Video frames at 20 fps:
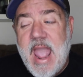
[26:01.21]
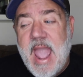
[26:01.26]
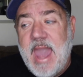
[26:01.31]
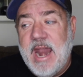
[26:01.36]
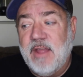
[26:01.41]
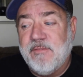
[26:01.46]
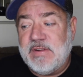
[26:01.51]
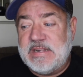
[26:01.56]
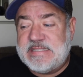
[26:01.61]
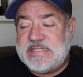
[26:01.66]

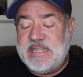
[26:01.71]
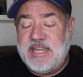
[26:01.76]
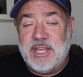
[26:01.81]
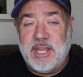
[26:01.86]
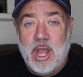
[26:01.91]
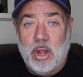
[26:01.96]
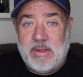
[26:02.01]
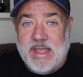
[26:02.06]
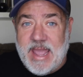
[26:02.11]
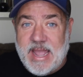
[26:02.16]
And if a
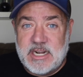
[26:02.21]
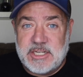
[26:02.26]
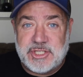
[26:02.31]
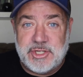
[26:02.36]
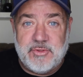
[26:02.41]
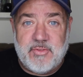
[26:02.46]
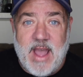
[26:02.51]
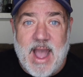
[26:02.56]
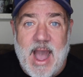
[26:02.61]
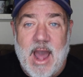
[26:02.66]
CEO can't
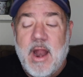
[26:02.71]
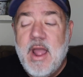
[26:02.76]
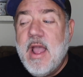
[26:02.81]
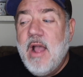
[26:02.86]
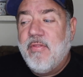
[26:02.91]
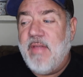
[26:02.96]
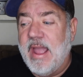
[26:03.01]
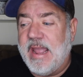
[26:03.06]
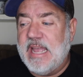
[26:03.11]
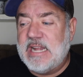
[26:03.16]
do that,
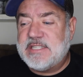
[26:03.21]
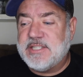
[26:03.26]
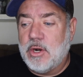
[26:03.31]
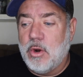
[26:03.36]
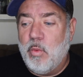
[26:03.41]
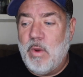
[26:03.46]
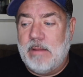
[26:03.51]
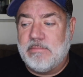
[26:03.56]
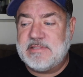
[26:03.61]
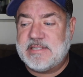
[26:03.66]
then gets on
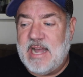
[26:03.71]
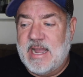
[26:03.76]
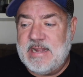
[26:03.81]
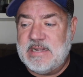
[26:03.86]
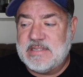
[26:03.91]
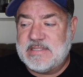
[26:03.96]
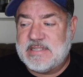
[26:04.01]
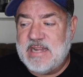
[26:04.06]
a website and